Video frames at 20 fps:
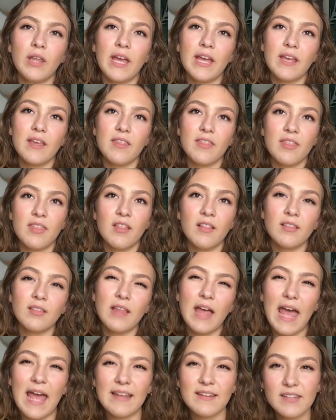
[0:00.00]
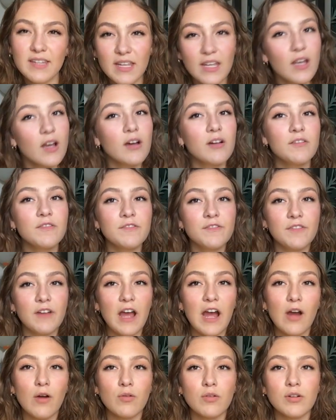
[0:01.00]
like the ending of
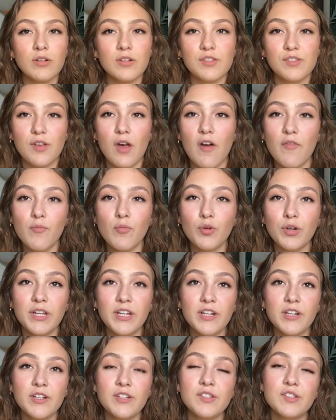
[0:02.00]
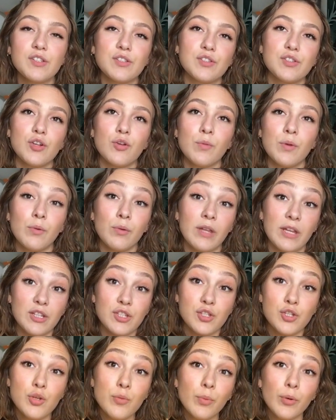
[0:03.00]
our sophomore years. So we were like
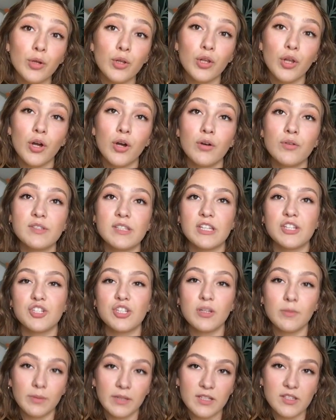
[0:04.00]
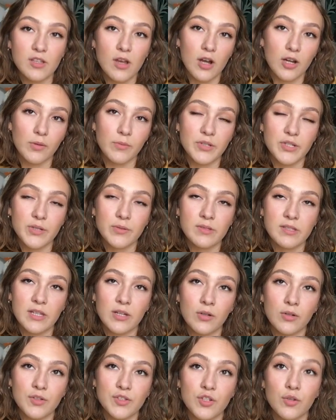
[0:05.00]
super close, and she played soccer when she was
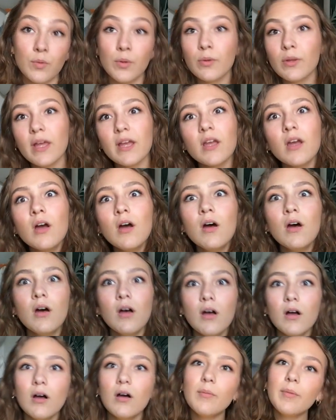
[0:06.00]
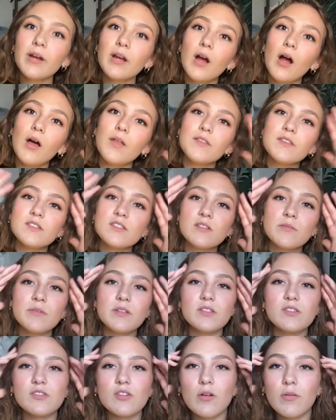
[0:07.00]
little. So we were like, oh my God, this is gonna
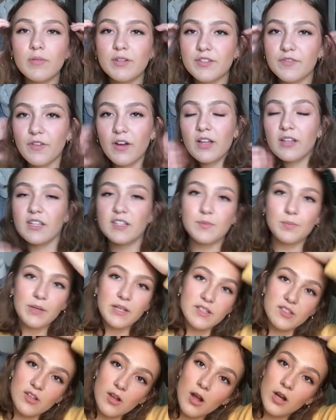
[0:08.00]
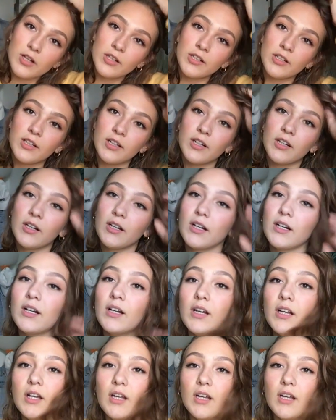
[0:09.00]
be so much fun. Let's play soccer.